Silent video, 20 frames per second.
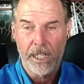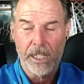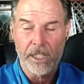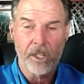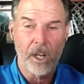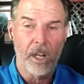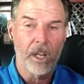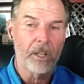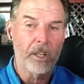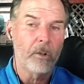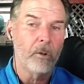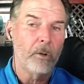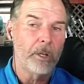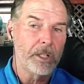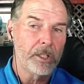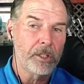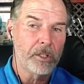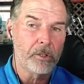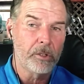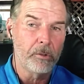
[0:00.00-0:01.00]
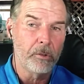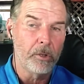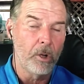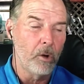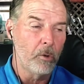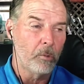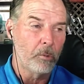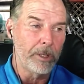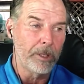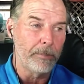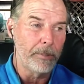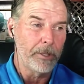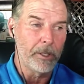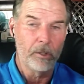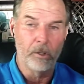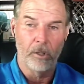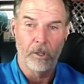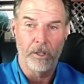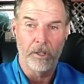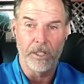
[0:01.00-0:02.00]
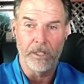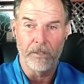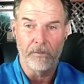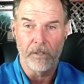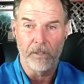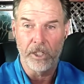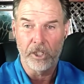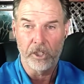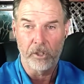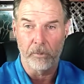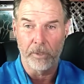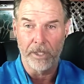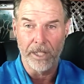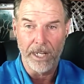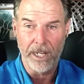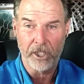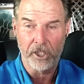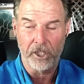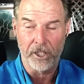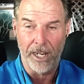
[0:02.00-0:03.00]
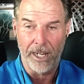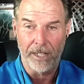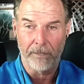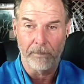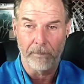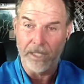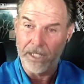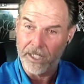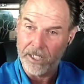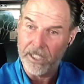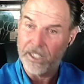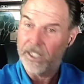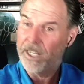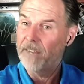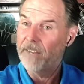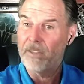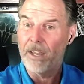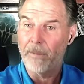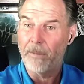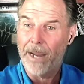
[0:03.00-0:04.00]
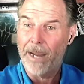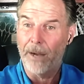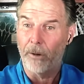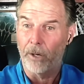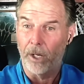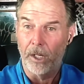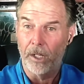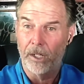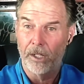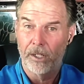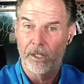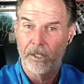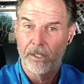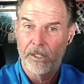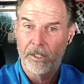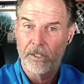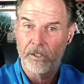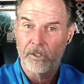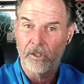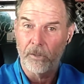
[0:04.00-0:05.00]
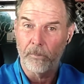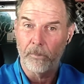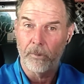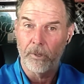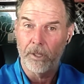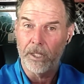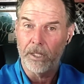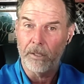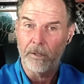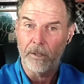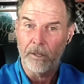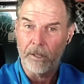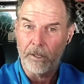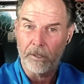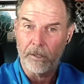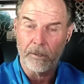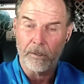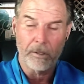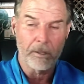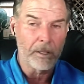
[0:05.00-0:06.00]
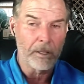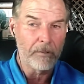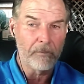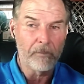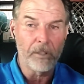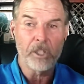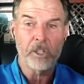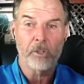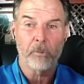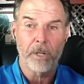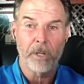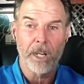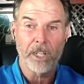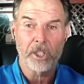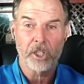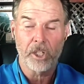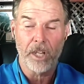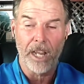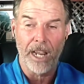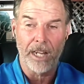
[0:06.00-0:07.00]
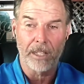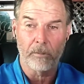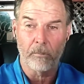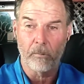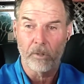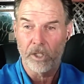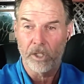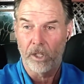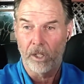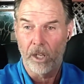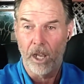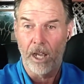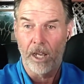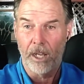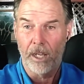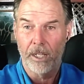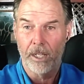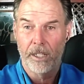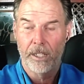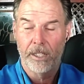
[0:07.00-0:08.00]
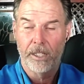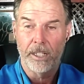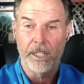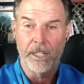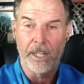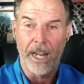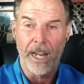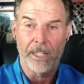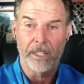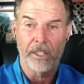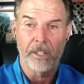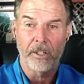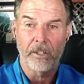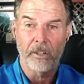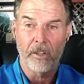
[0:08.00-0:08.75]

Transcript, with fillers: He's not going to go repeal the Inflation Reduction Act because he doesn't have that power. So the, eh, the Inflation Reduction Act was a law enacted